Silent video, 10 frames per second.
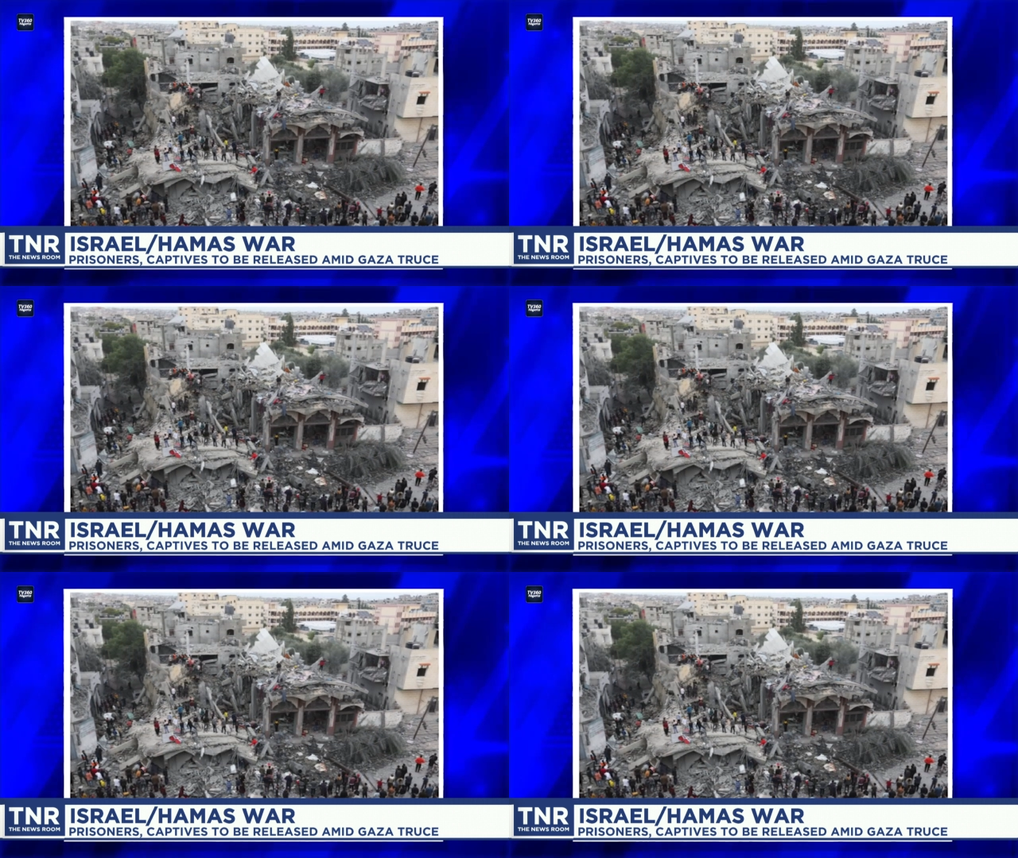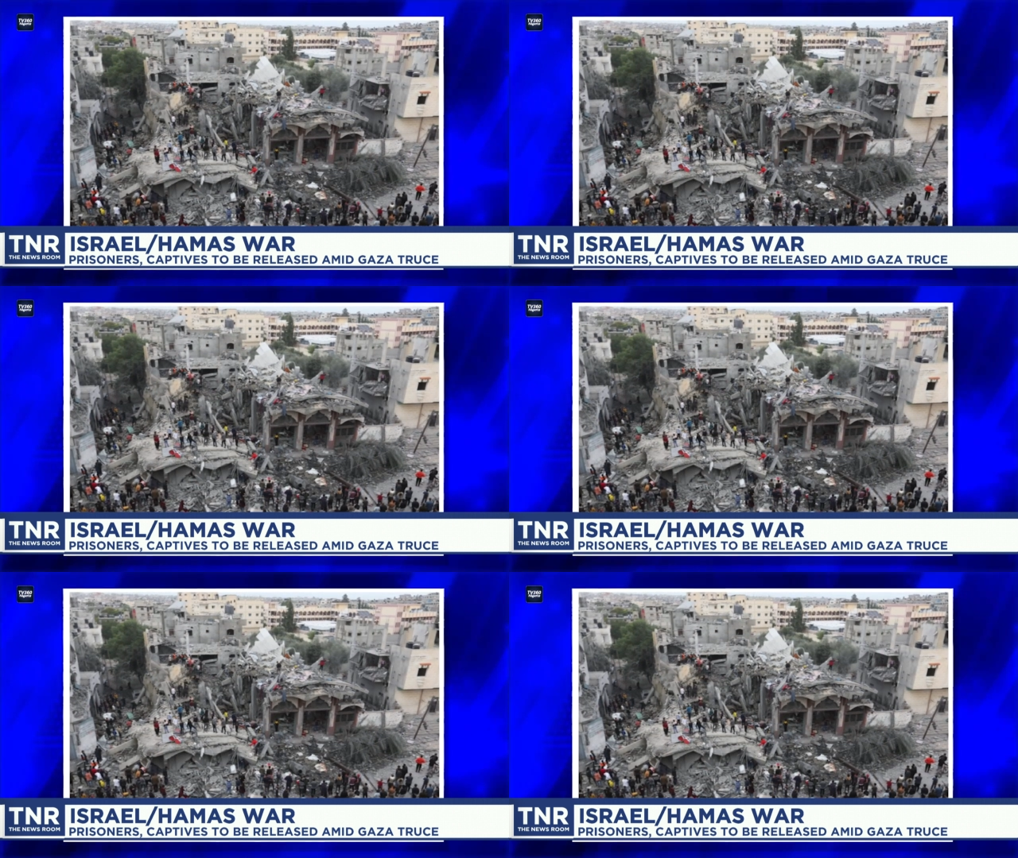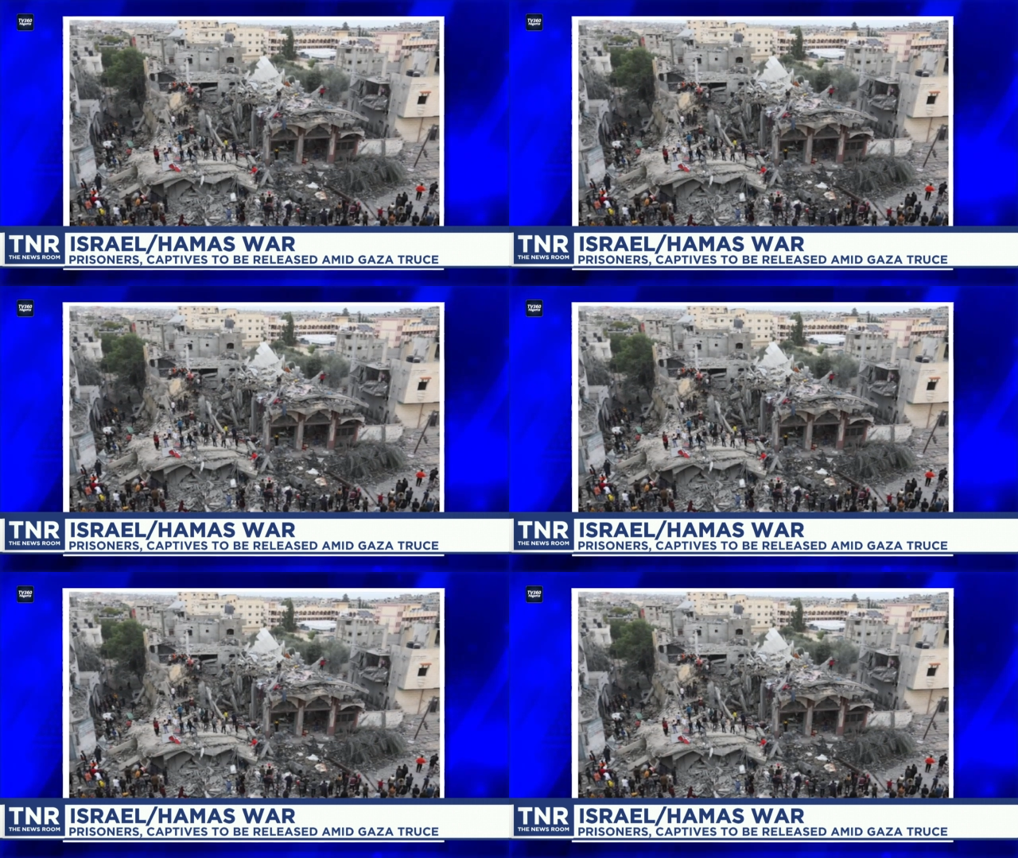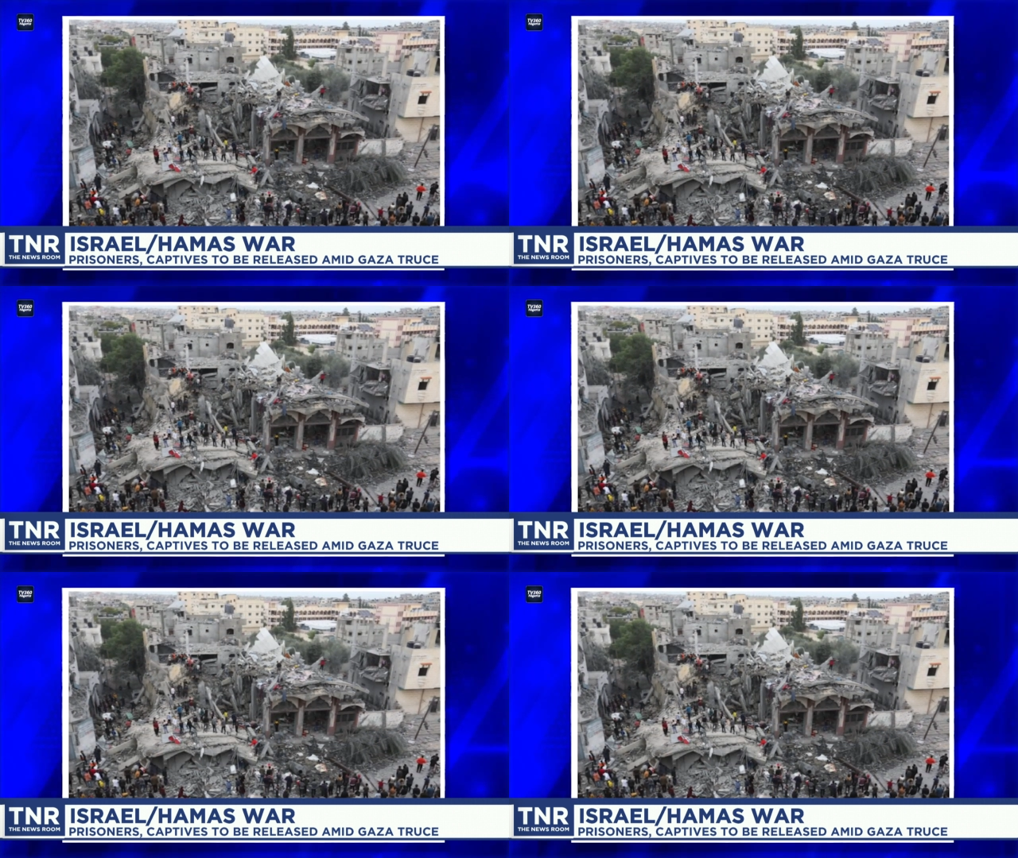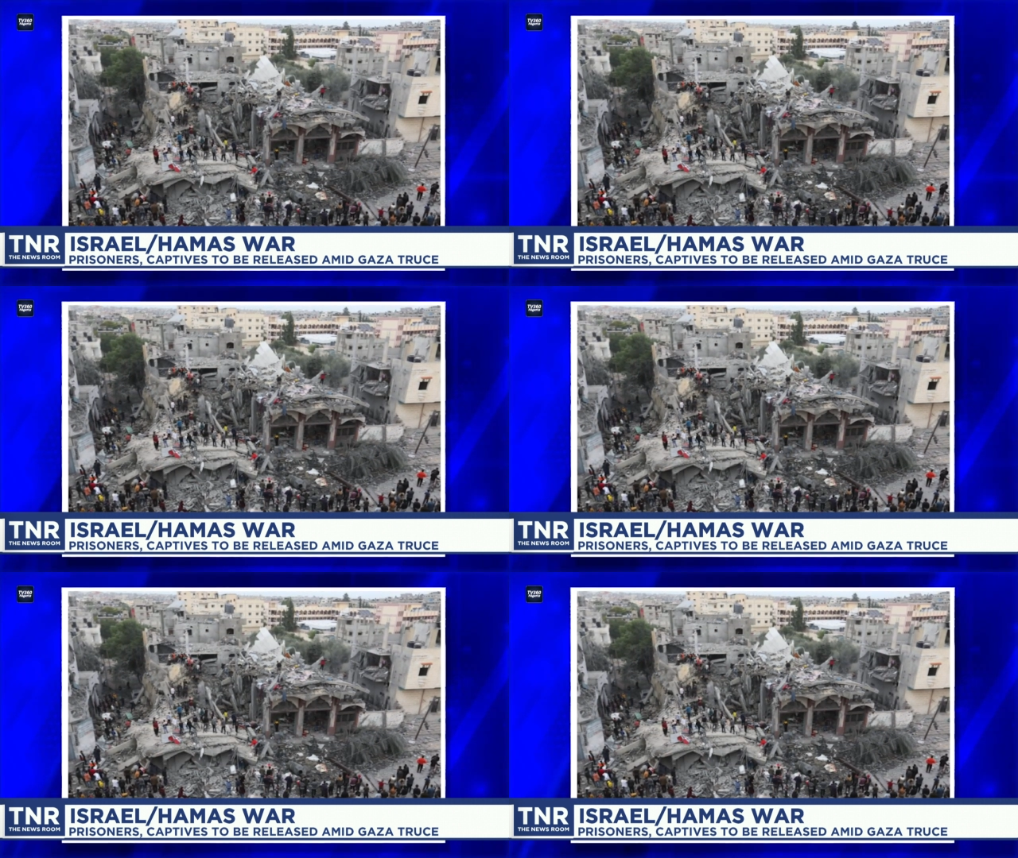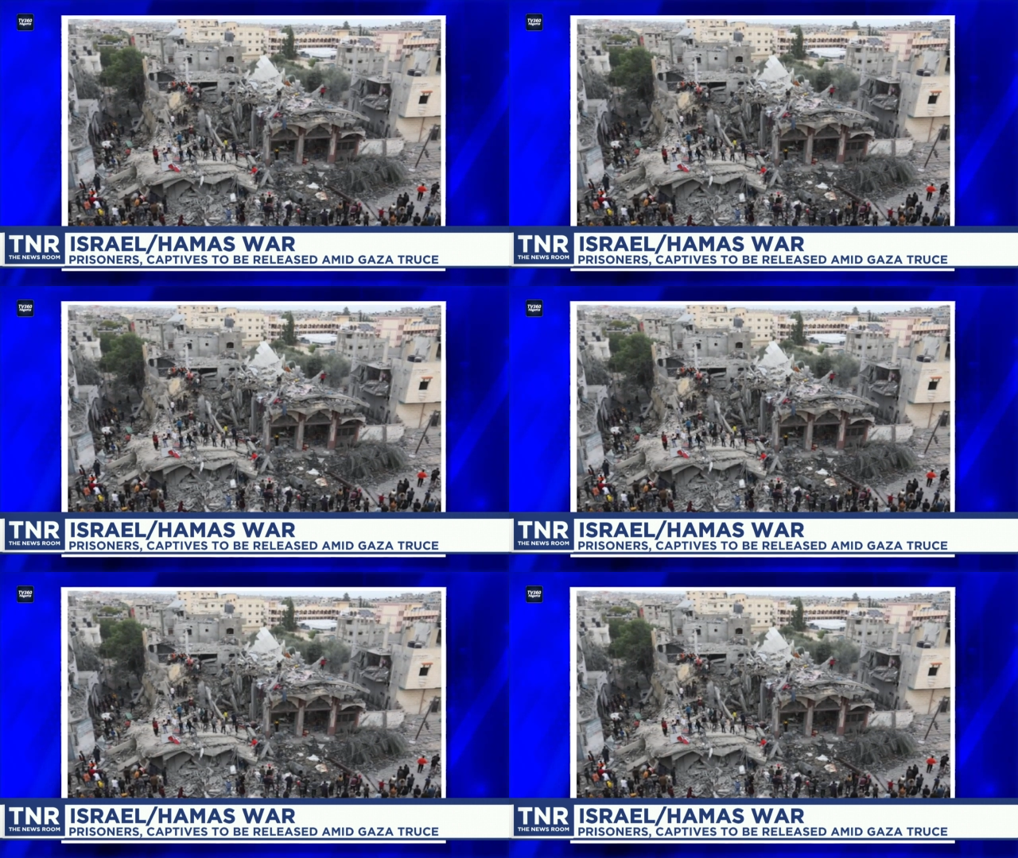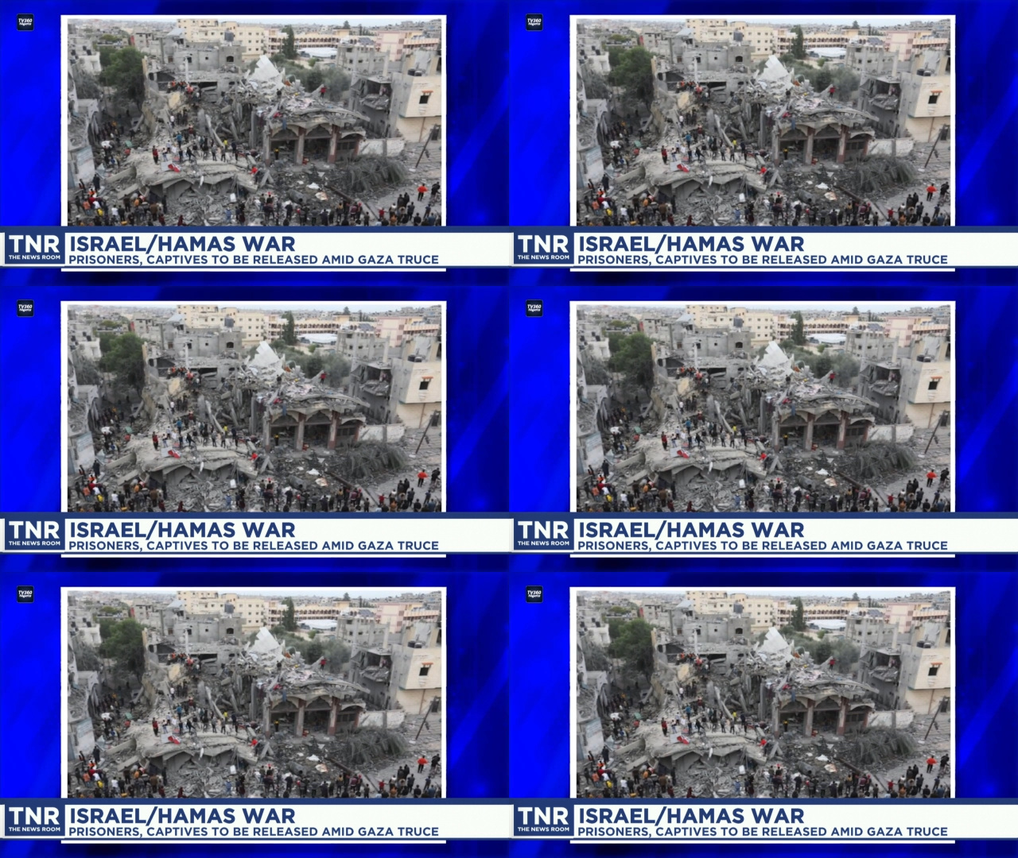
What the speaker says: Nobody's mouth can be seen.